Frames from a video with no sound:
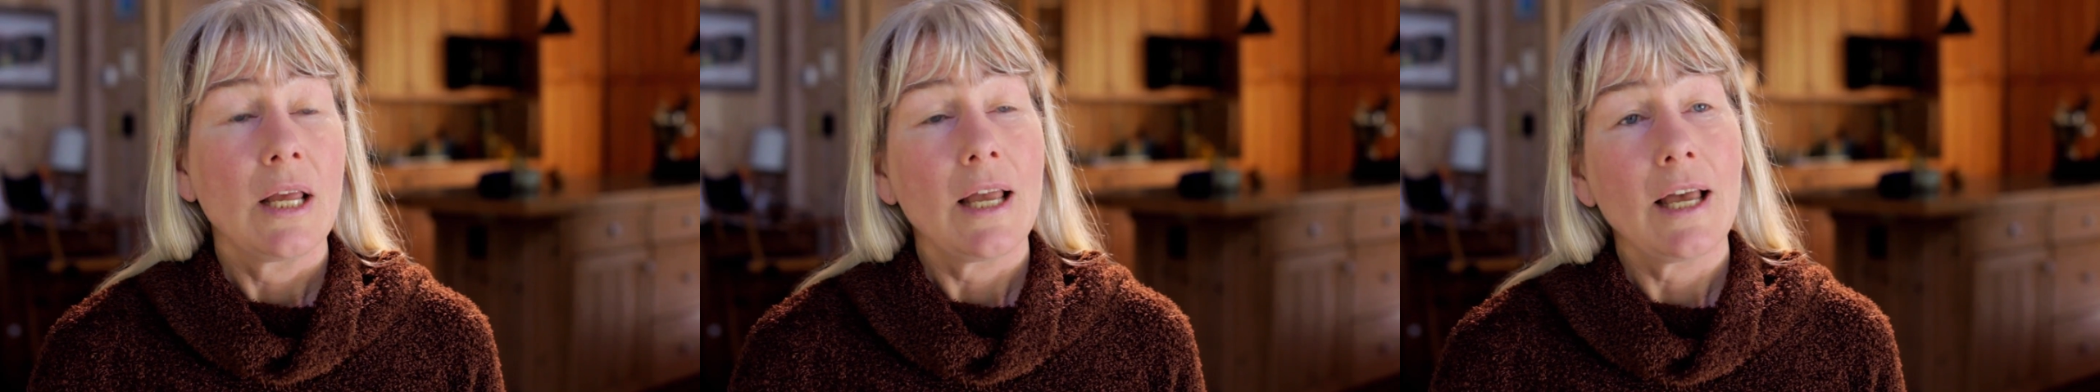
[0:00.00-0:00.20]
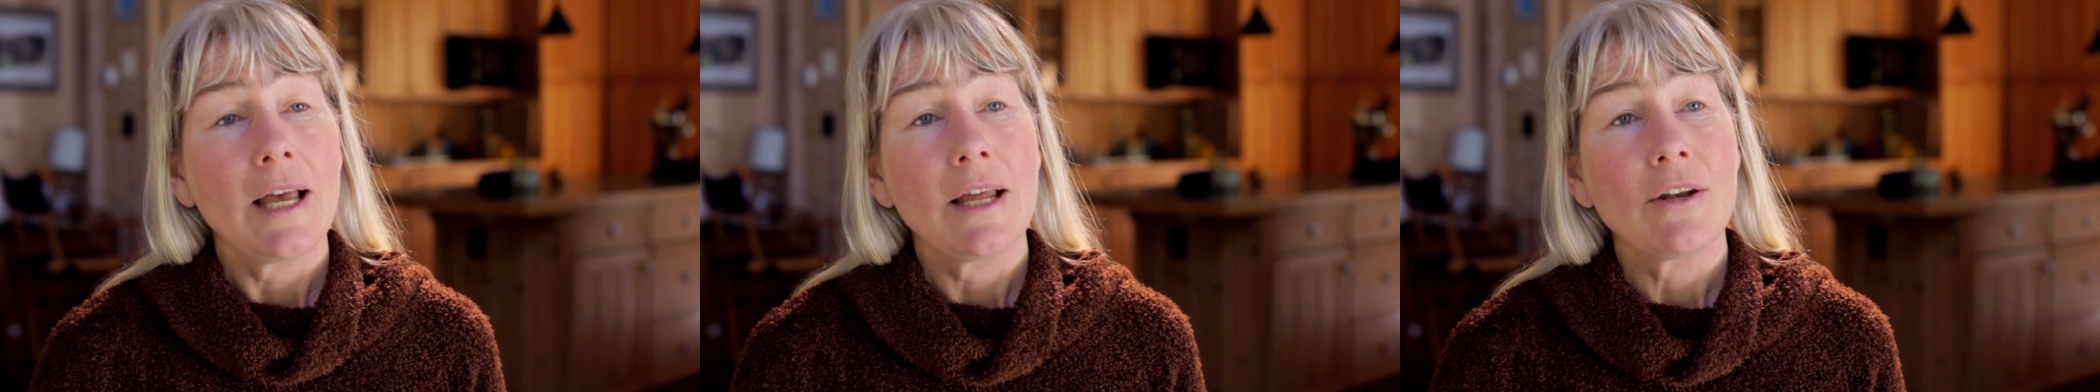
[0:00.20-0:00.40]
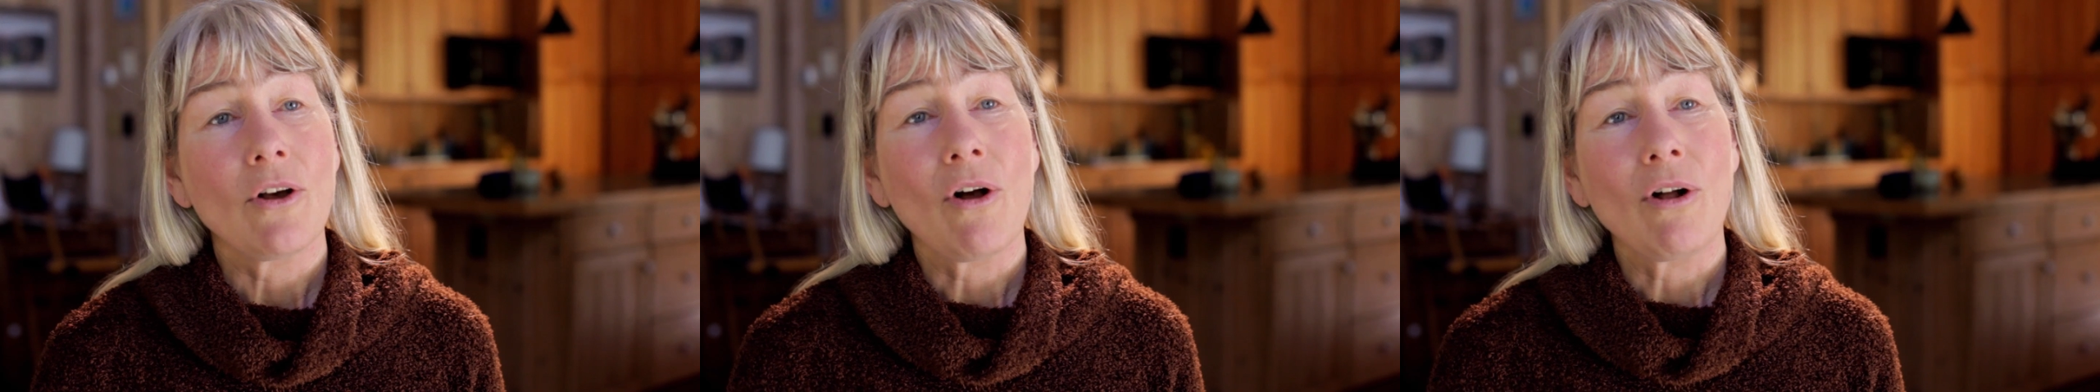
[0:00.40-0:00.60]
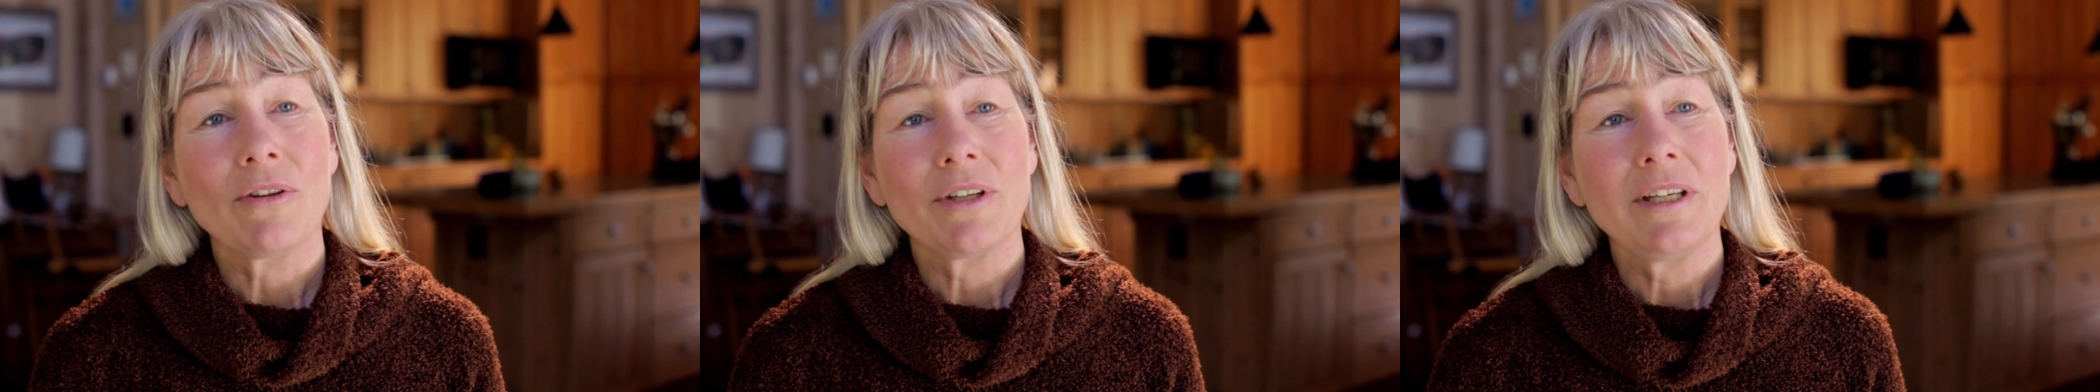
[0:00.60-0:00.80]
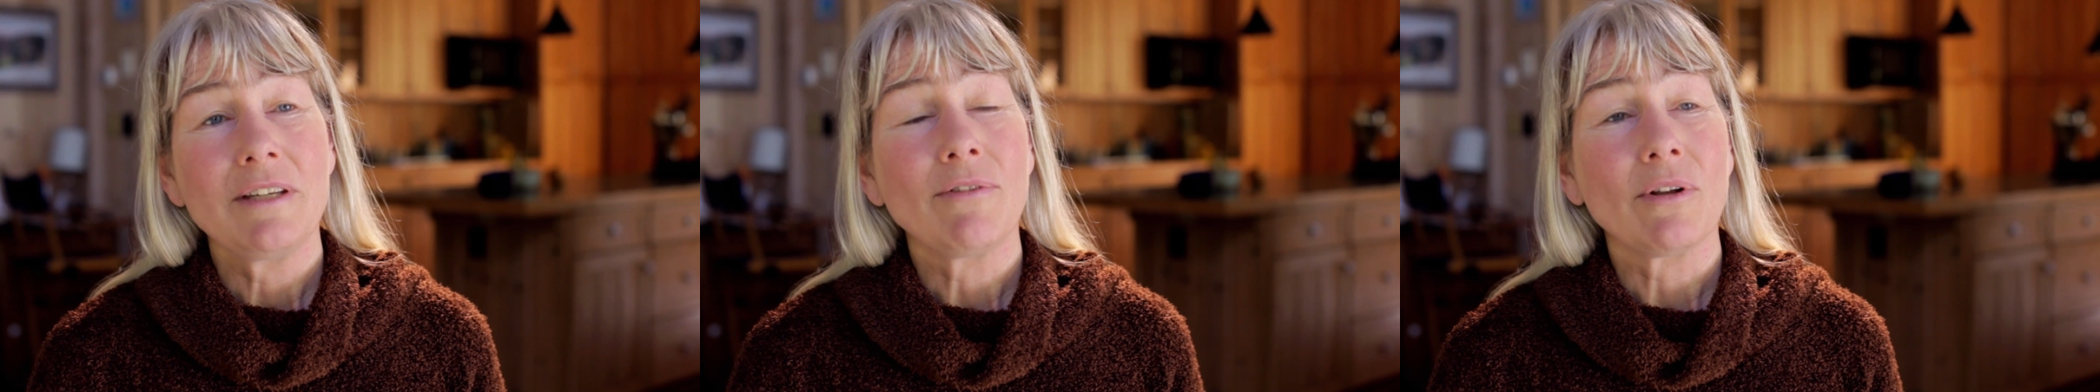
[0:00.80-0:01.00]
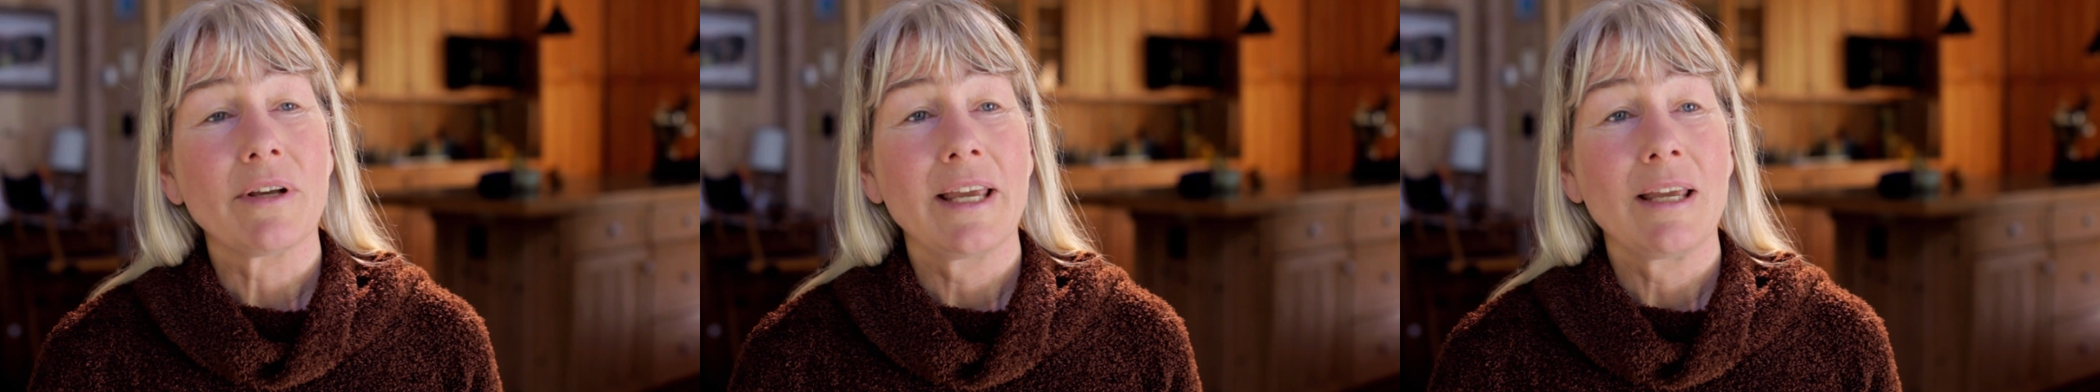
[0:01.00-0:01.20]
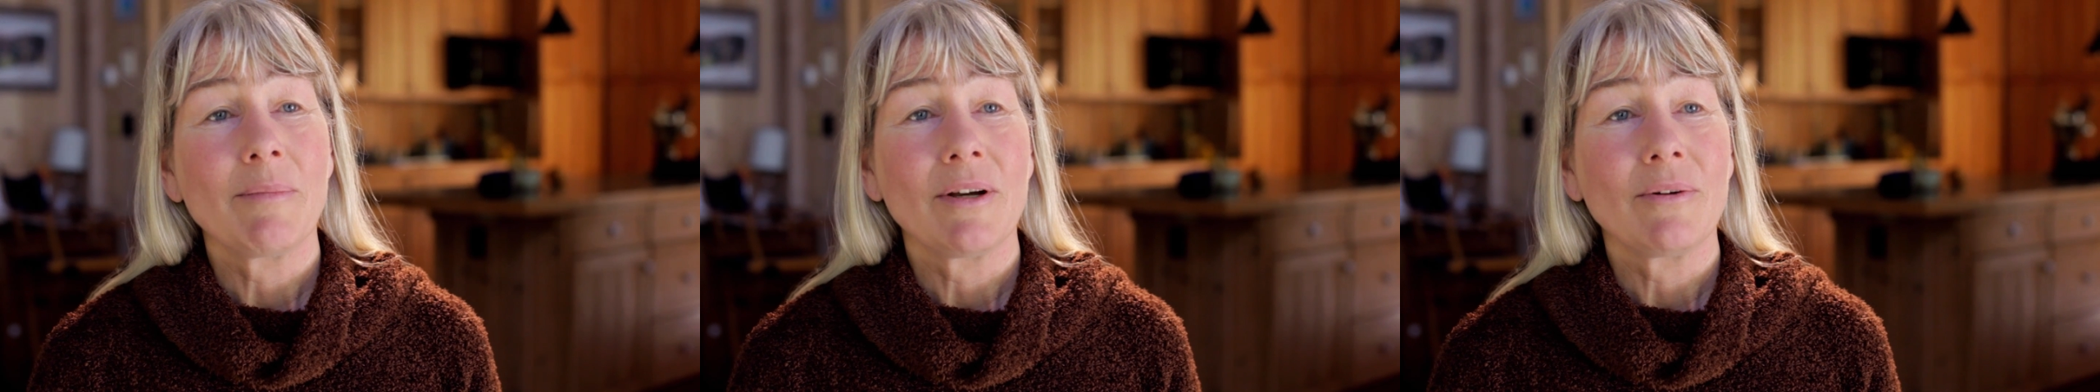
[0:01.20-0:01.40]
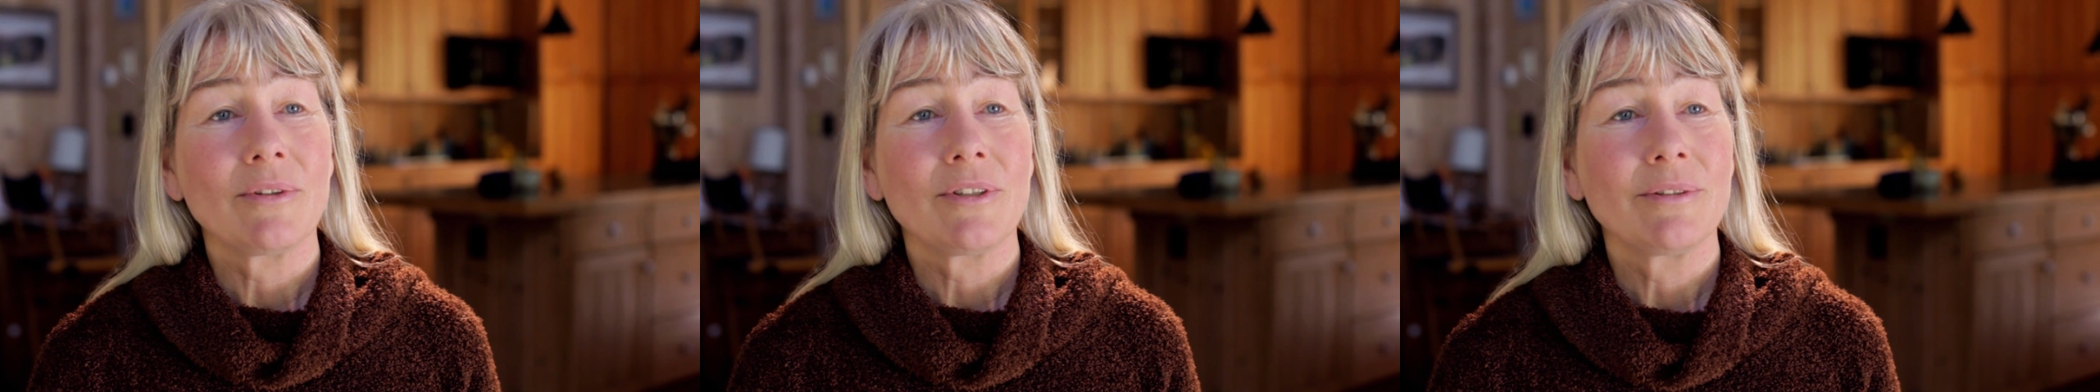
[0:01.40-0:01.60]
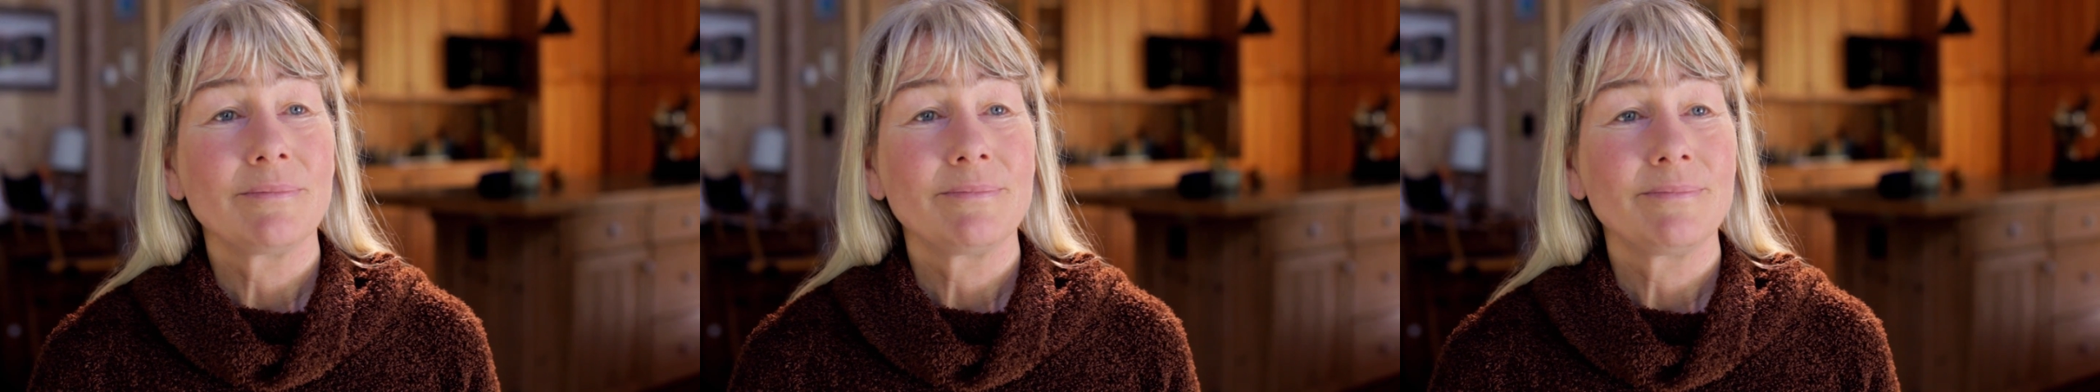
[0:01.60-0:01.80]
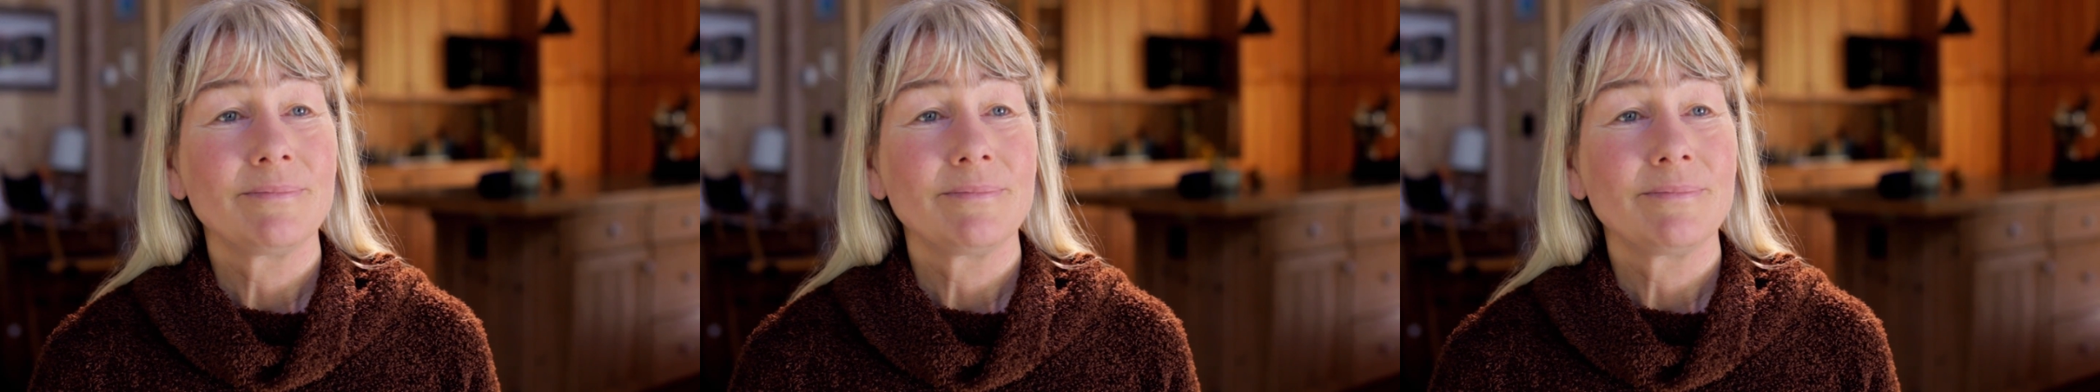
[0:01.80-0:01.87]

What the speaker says: and all the evil came out,